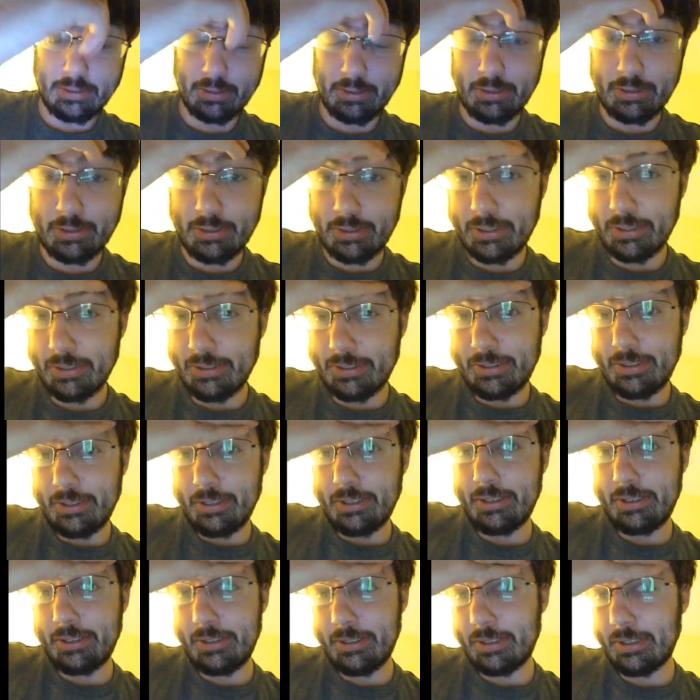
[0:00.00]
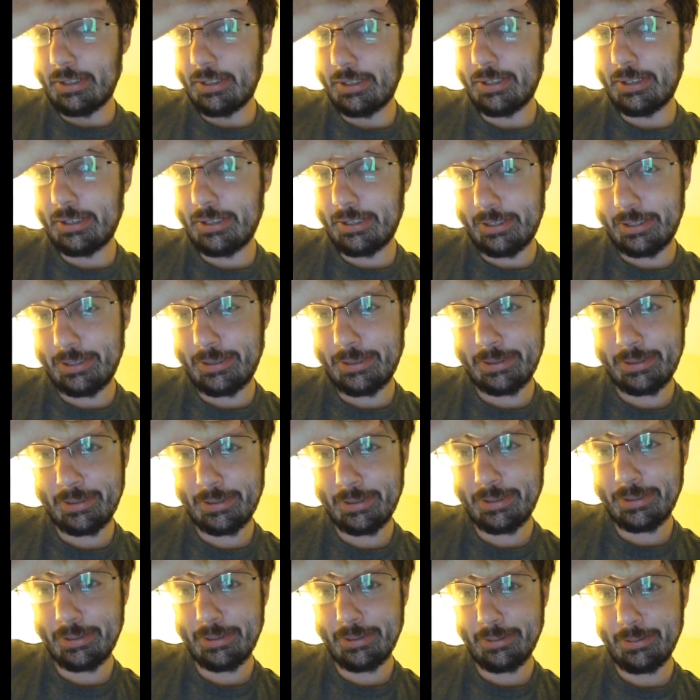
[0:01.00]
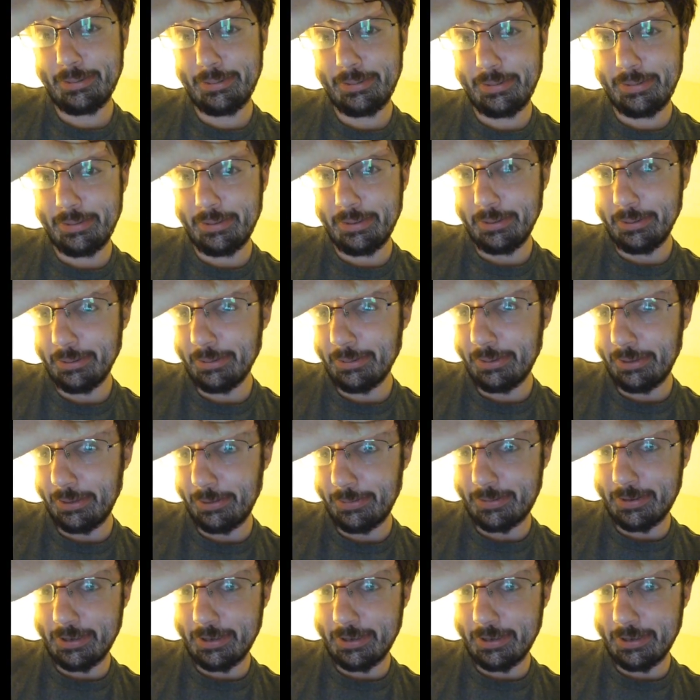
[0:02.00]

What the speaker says: Oh, I can say is we've